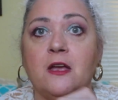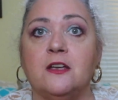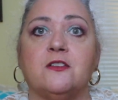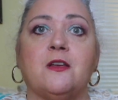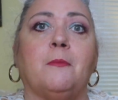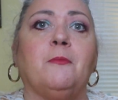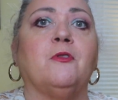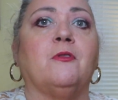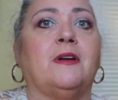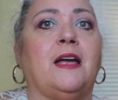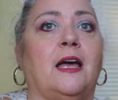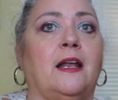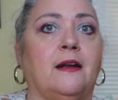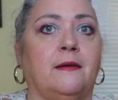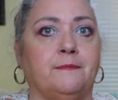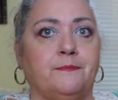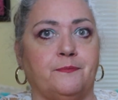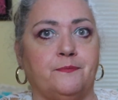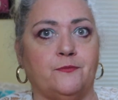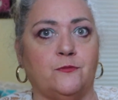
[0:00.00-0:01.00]
So I'm gonna kind
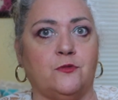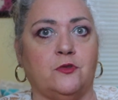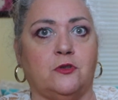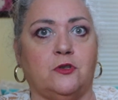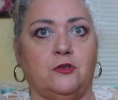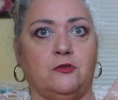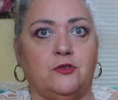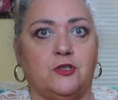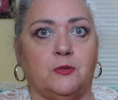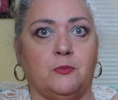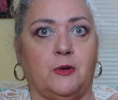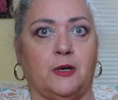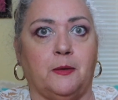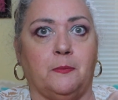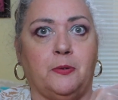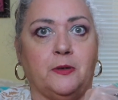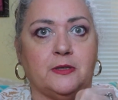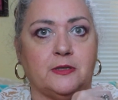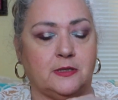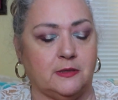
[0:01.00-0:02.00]
of scooch and we can
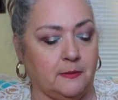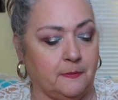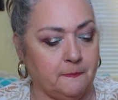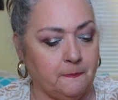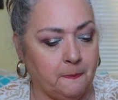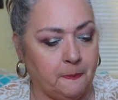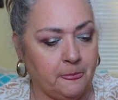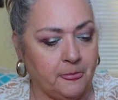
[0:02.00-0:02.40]
put some